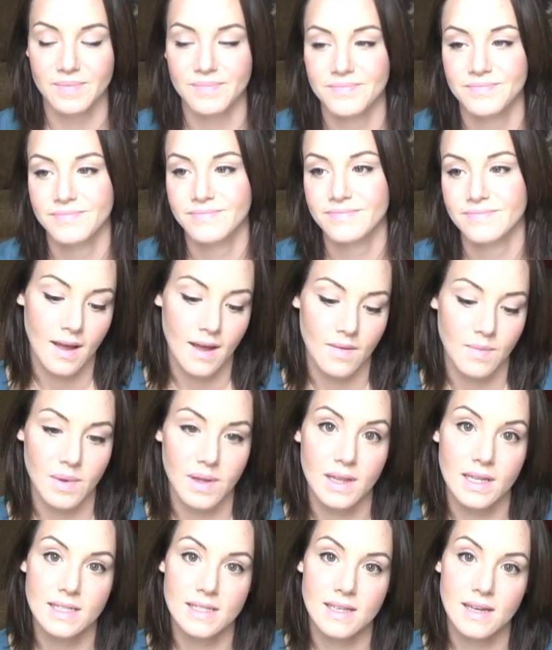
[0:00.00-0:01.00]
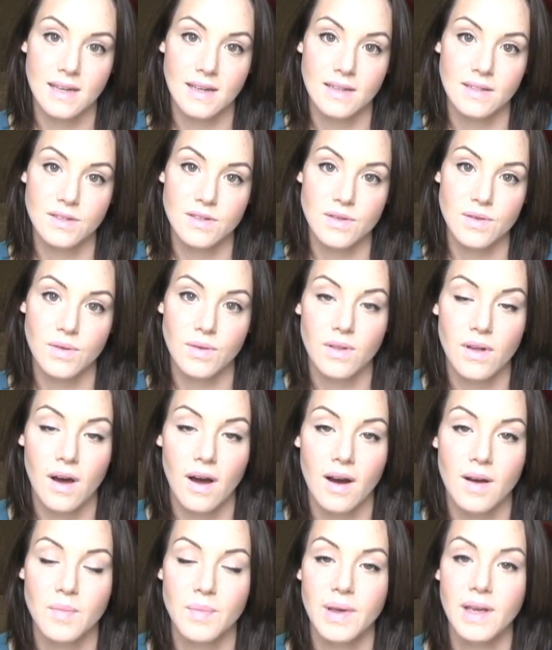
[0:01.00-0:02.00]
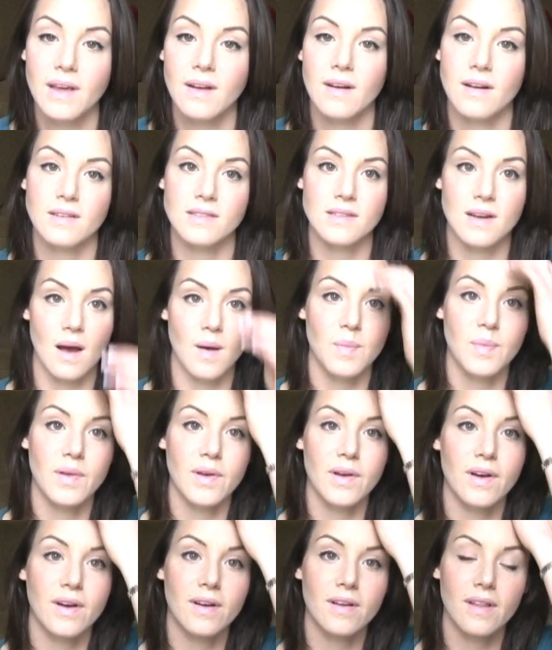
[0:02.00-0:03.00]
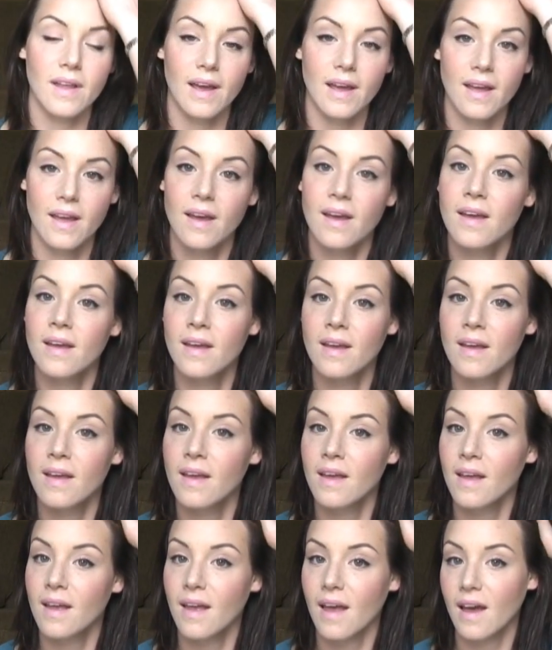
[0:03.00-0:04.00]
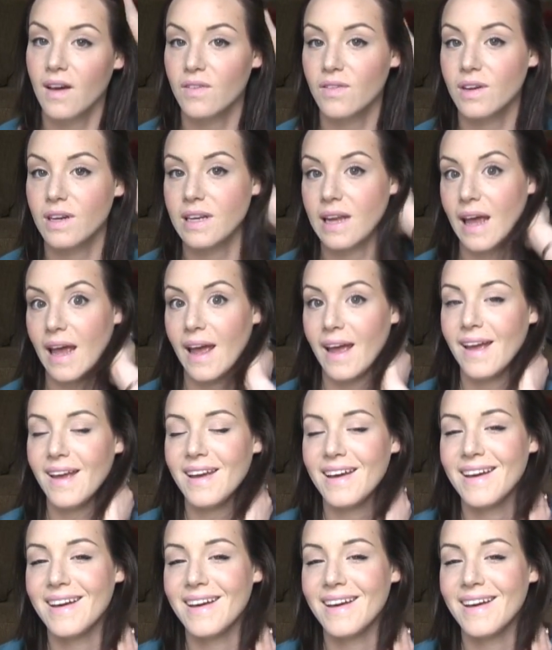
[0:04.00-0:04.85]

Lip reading: I've been listening to the heartbeat on Doppler every day.